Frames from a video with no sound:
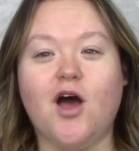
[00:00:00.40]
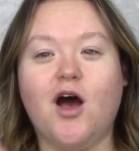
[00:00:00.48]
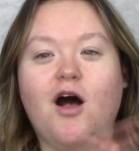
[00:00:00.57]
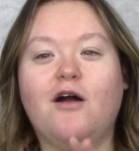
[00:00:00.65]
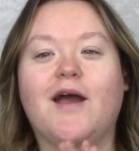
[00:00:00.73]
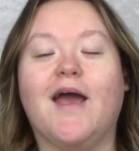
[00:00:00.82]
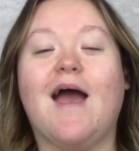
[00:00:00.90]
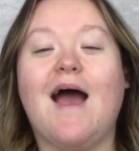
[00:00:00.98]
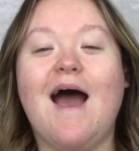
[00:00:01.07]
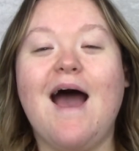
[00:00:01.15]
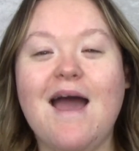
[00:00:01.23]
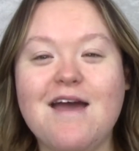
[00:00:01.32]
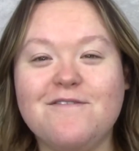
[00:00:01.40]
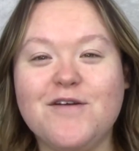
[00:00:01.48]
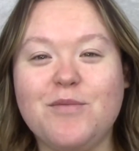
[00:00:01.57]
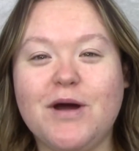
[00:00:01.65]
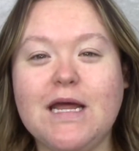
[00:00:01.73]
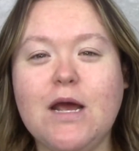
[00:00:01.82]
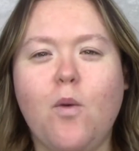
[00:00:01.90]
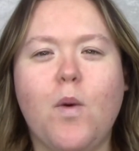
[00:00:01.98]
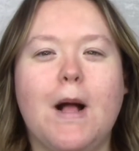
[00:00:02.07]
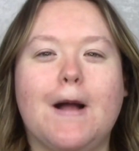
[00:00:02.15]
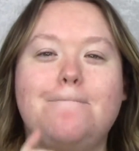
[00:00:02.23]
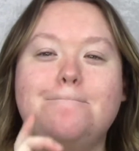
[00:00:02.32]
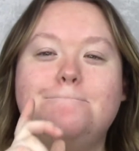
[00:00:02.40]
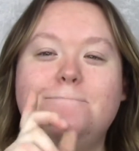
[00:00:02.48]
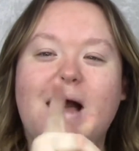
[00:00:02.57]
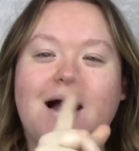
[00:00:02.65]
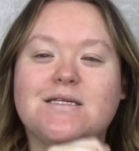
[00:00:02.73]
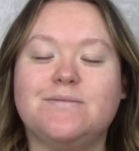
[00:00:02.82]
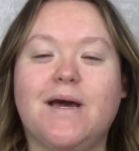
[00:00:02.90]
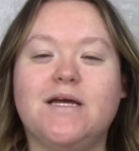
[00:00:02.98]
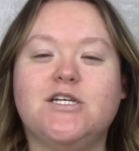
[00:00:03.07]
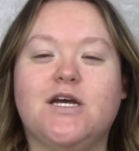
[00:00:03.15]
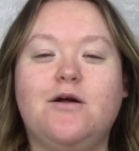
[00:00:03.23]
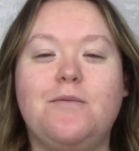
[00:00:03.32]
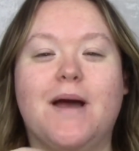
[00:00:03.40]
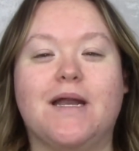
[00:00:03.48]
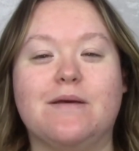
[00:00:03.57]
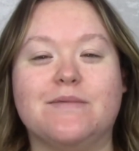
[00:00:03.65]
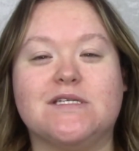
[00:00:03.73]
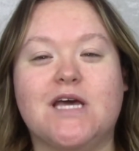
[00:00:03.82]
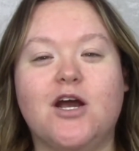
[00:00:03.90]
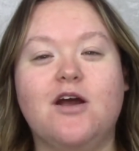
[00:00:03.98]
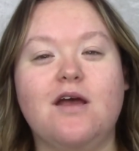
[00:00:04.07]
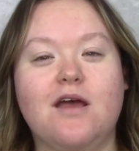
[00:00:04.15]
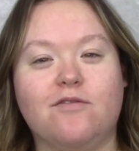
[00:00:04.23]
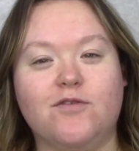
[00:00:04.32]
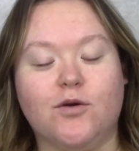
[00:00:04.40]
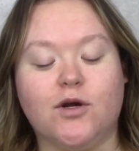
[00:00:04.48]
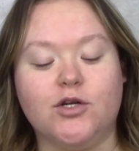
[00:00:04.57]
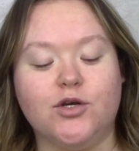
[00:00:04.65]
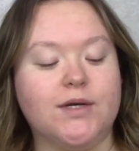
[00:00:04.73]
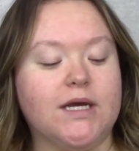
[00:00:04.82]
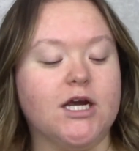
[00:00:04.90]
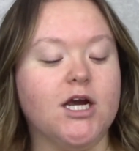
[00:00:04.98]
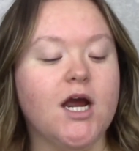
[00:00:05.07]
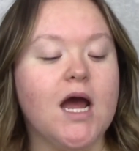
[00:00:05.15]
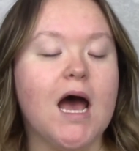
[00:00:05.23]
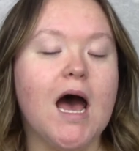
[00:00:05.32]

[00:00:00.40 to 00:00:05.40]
Alright, hi everybody, welcome back to my channel. My name is Kara if you are new here.